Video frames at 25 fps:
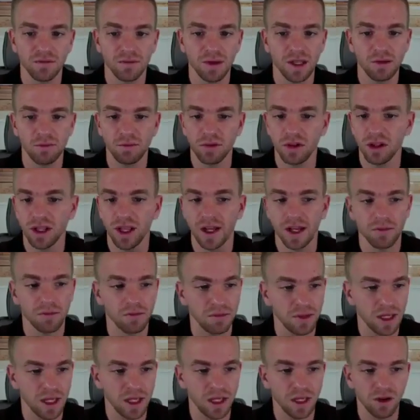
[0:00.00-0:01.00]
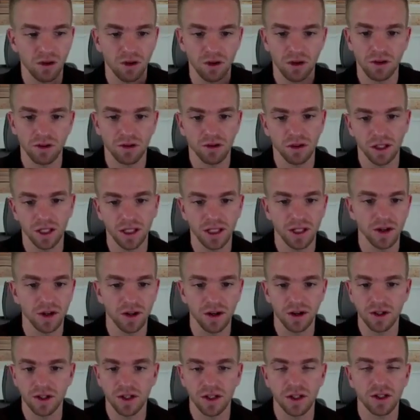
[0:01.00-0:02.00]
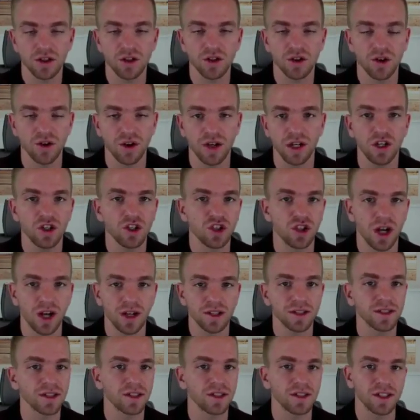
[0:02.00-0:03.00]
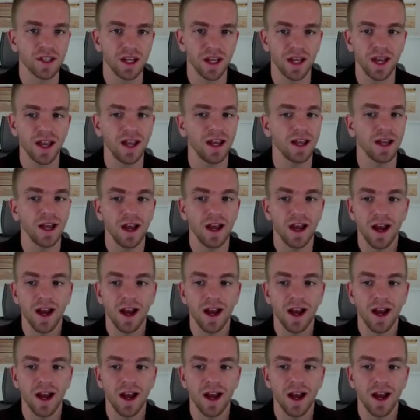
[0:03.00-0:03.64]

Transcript: people like me or leaders screenshots and say, hey,